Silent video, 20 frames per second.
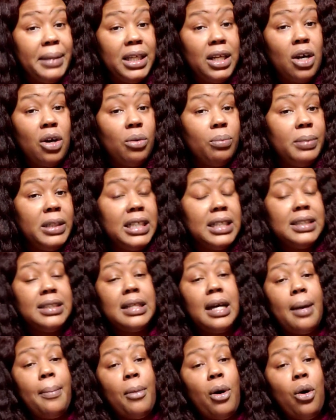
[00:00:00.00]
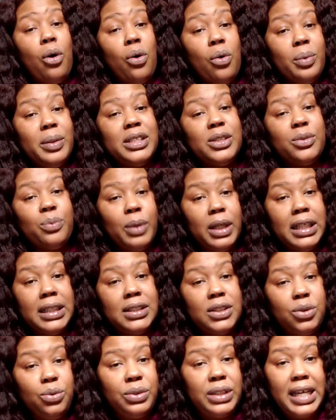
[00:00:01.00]
me know, because I'm always willing
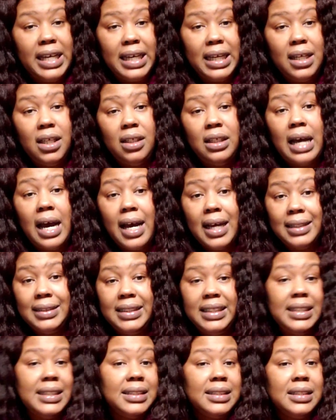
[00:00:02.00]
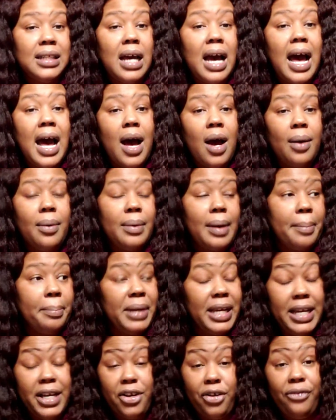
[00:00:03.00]
to take in ideas. I'm
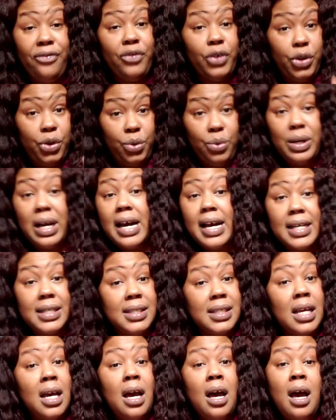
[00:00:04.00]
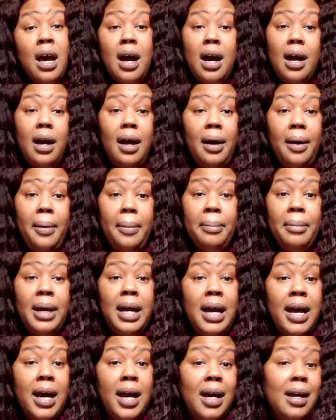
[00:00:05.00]
here for you guys. I
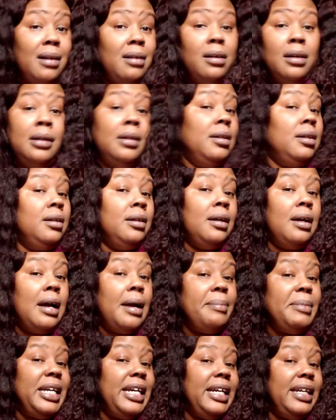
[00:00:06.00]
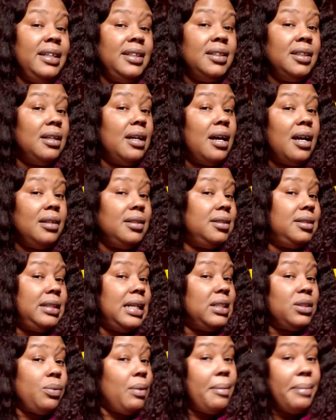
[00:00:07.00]
mean,
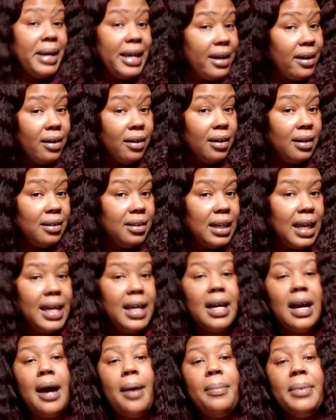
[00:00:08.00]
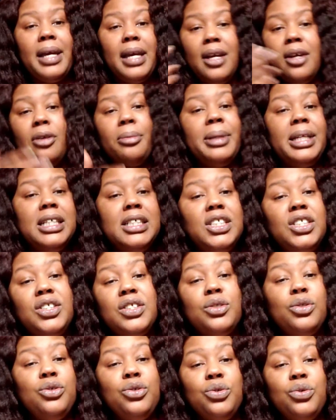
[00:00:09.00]
that's why I'm here. Like, I'm here
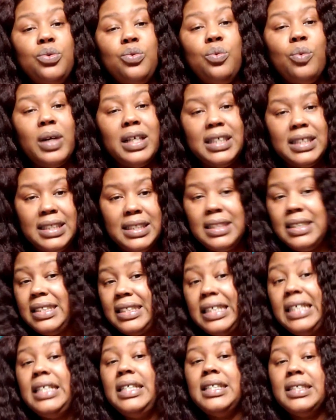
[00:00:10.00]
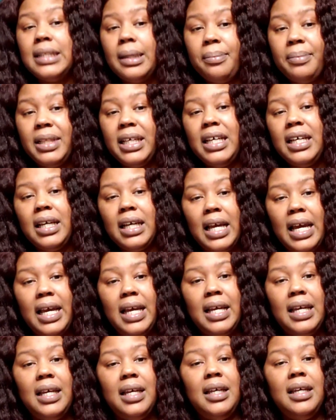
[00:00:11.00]
because you wanted to see something,
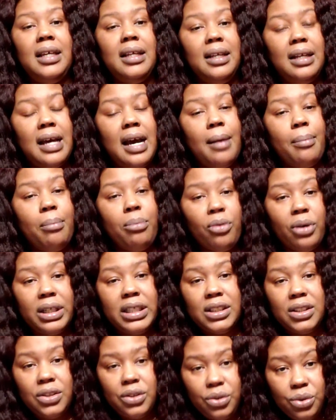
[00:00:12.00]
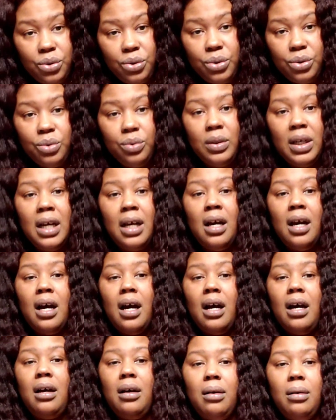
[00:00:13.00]
and I brought it to you.
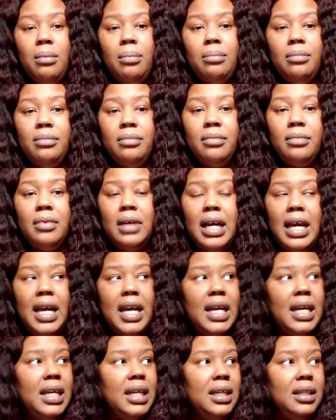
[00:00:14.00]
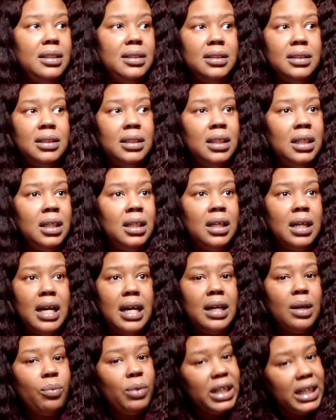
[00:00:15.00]
And
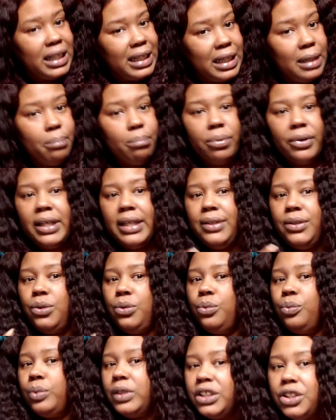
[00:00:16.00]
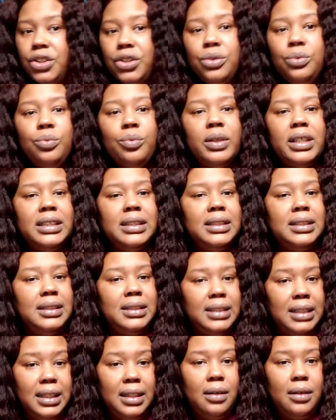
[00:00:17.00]
I want to keep bringing you what you want to
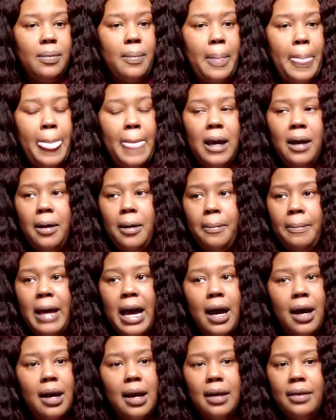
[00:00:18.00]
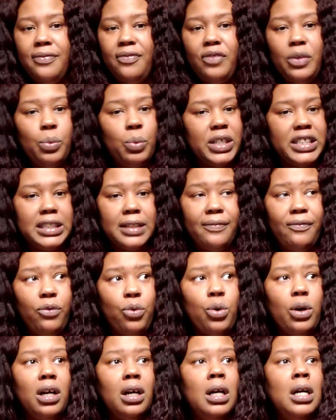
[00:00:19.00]
see. If it wasn't
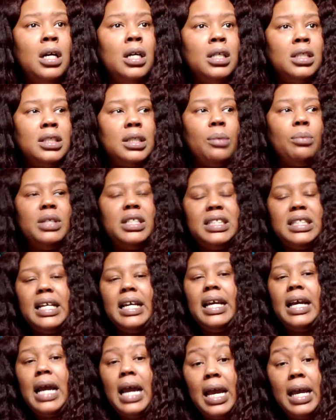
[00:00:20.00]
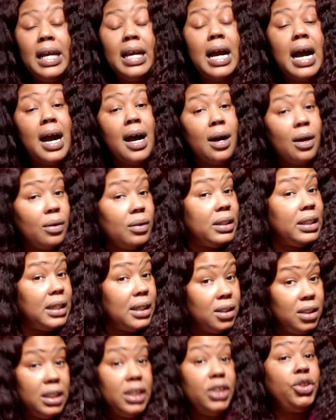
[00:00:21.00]
for someone saying, "Hey,
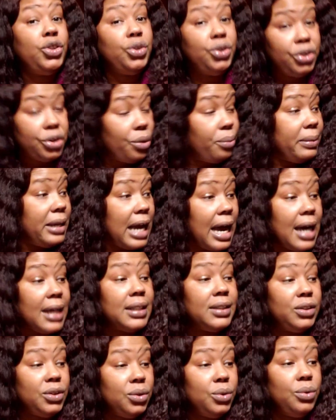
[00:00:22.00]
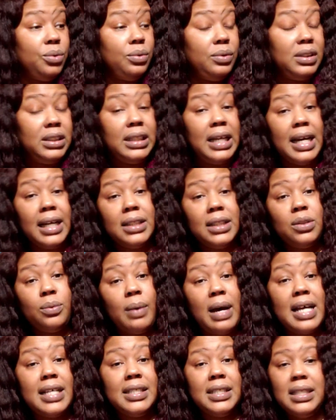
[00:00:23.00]
could you show me how to do X,
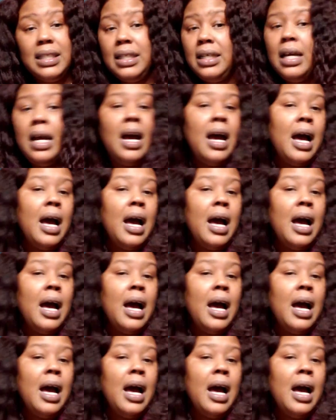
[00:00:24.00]
Y, and Z?"